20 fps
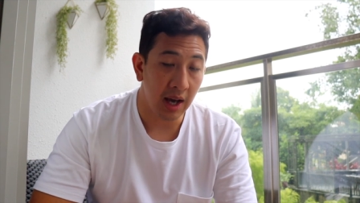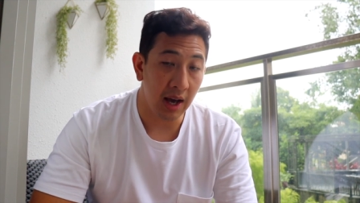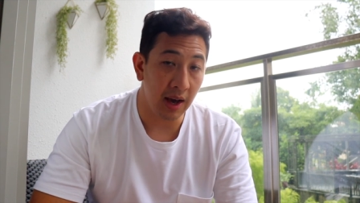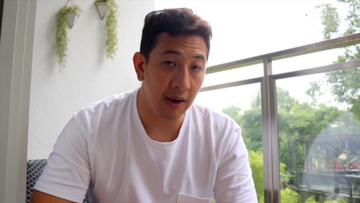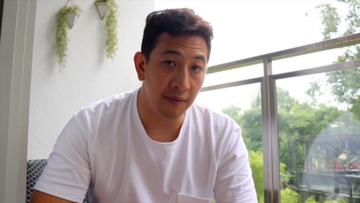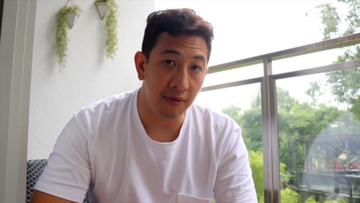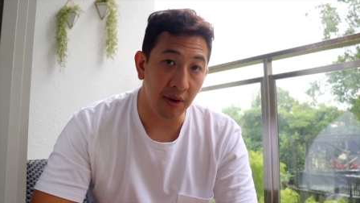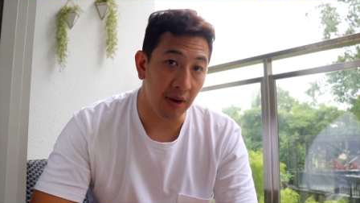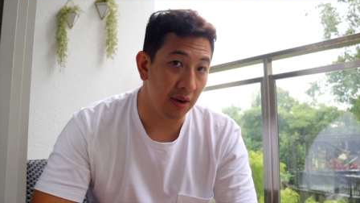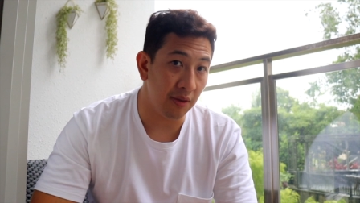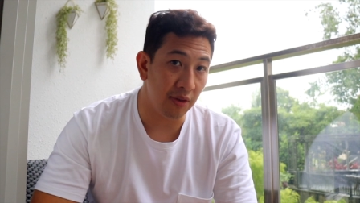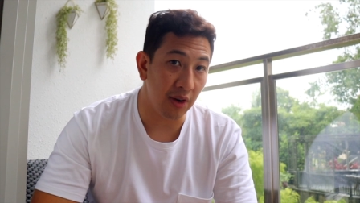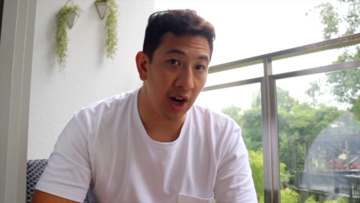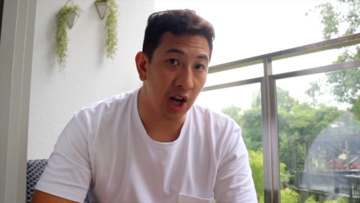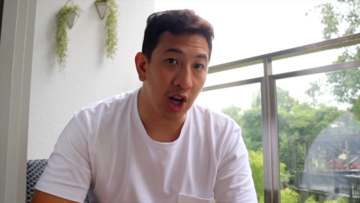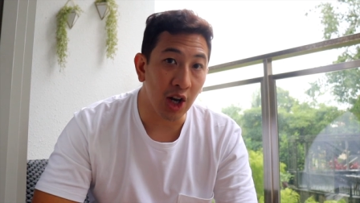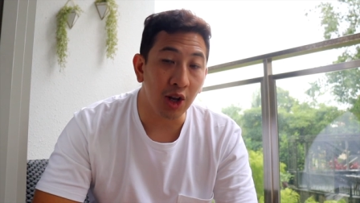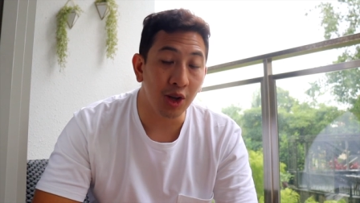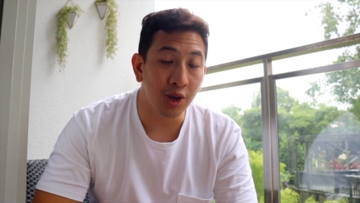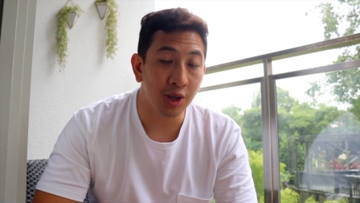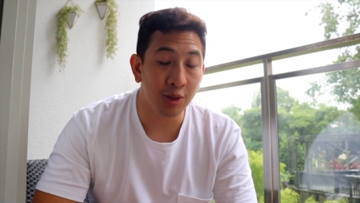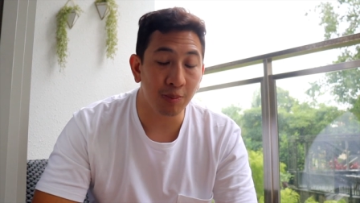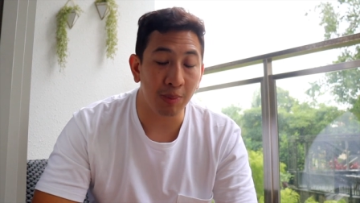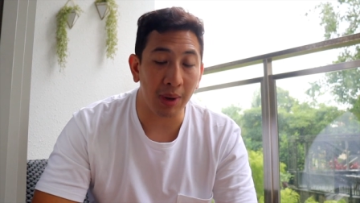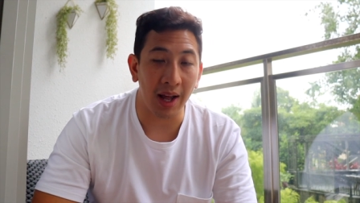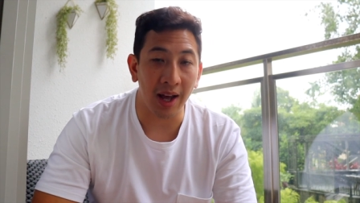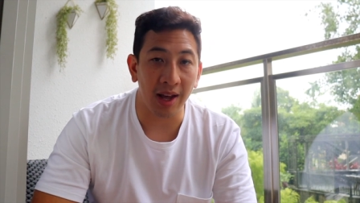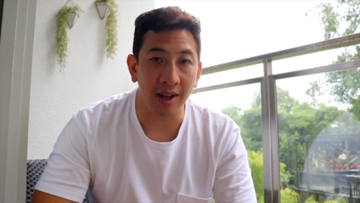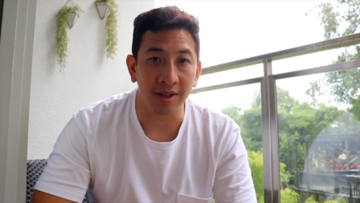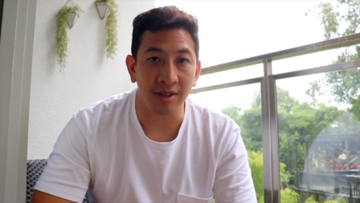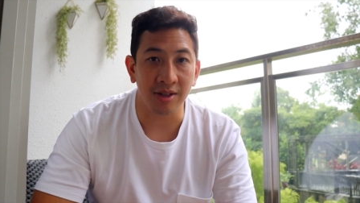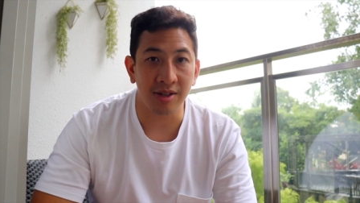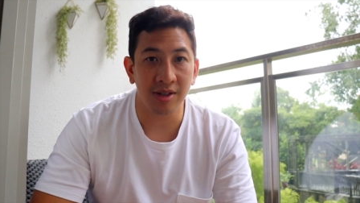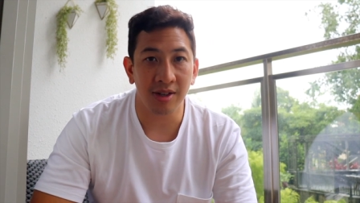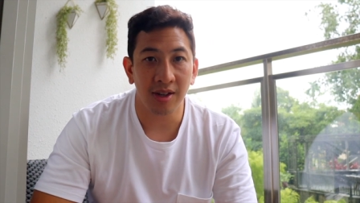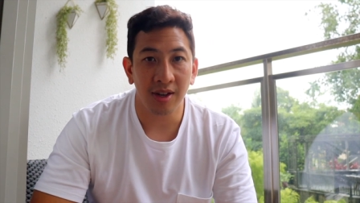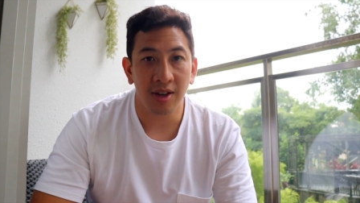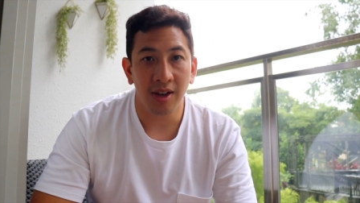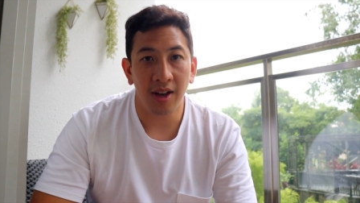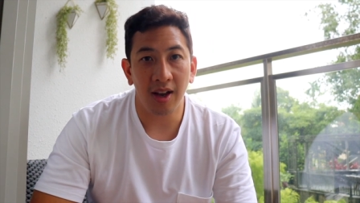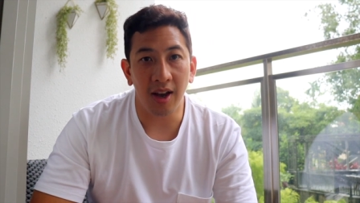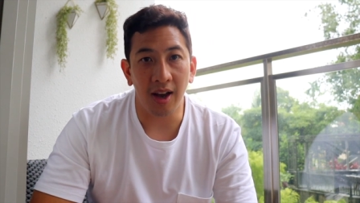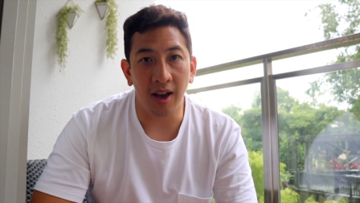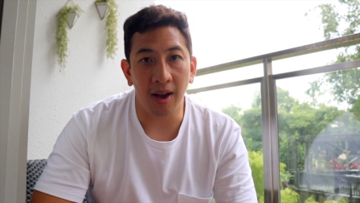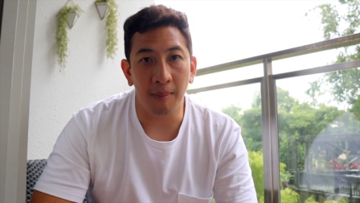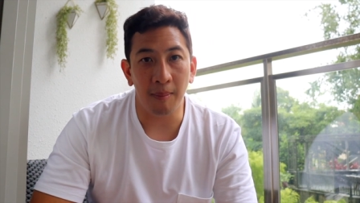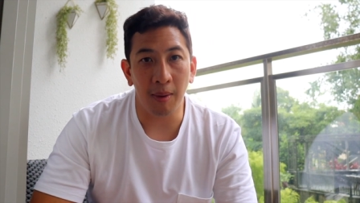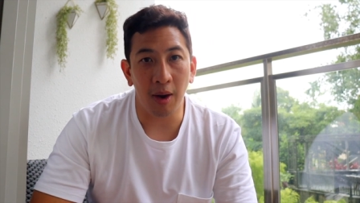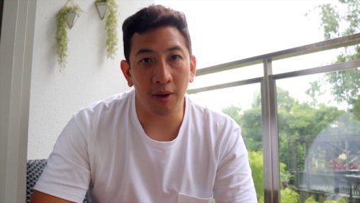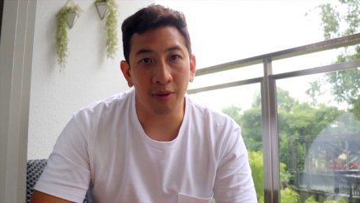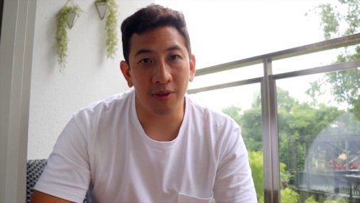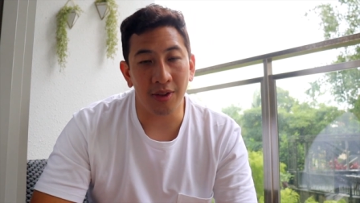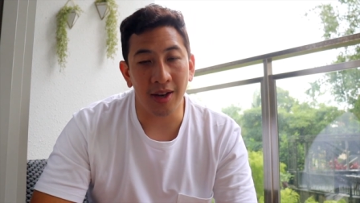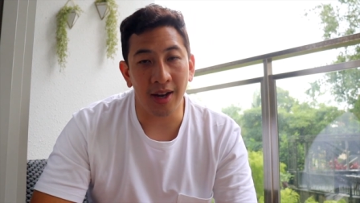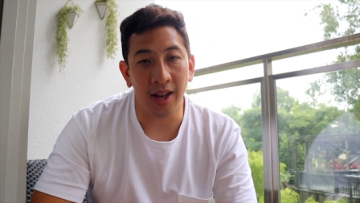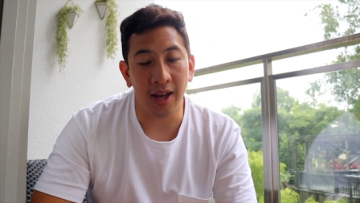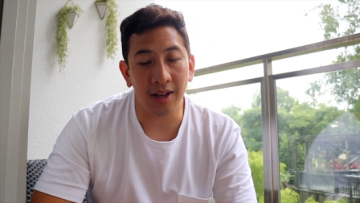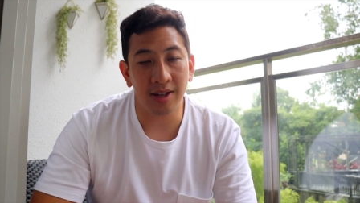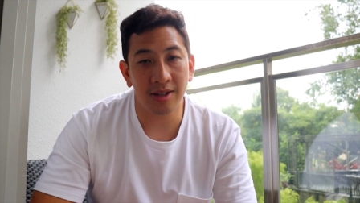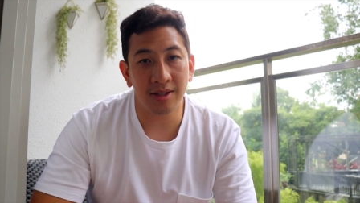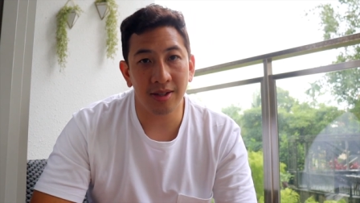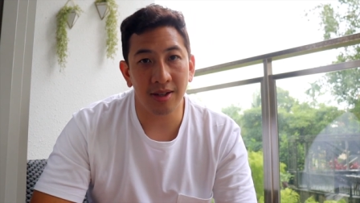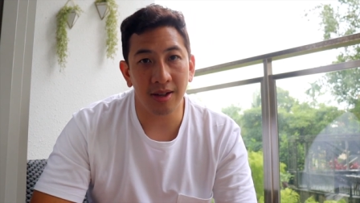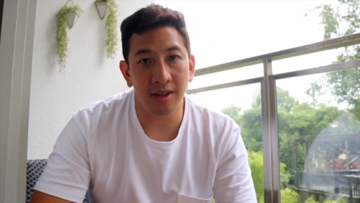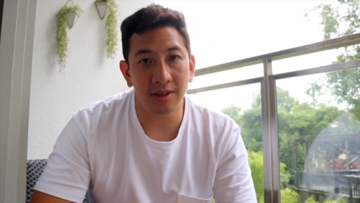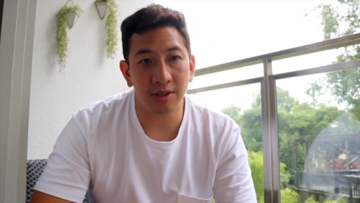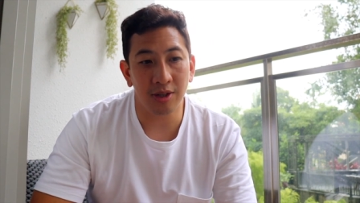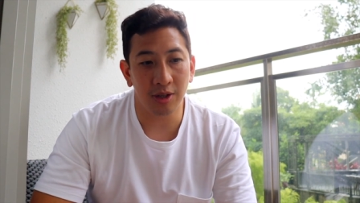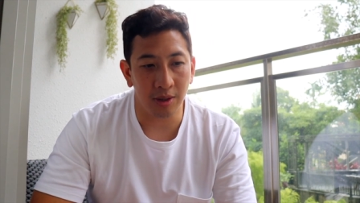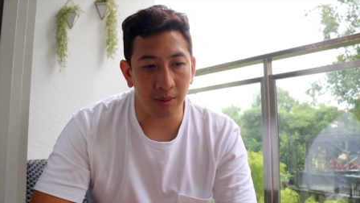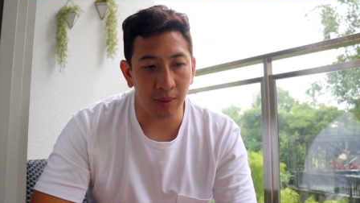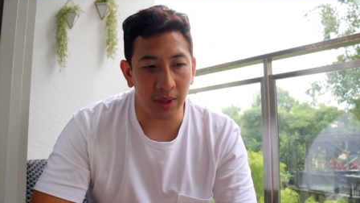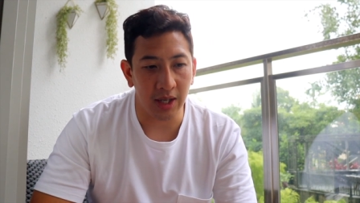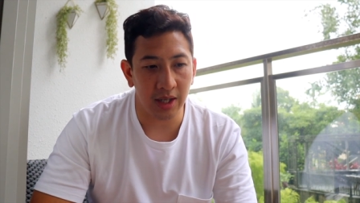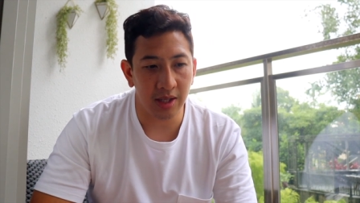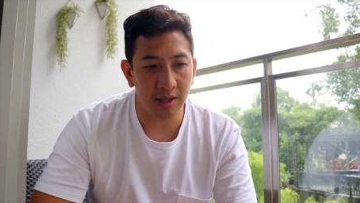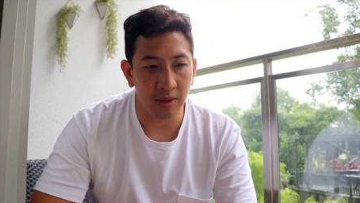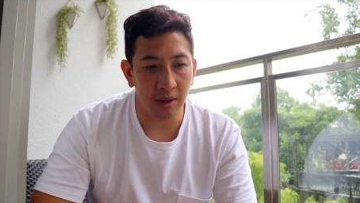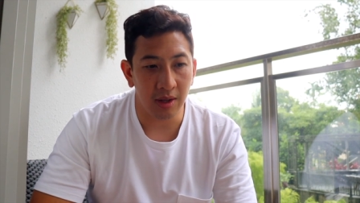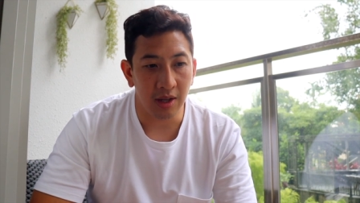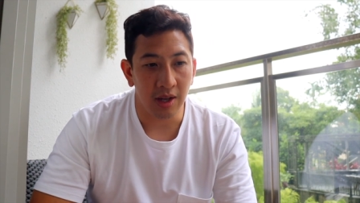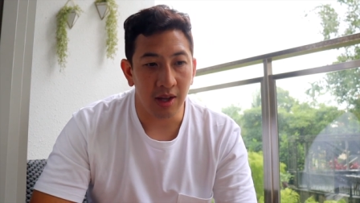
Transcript: very very loose plans um, over the next two weeks.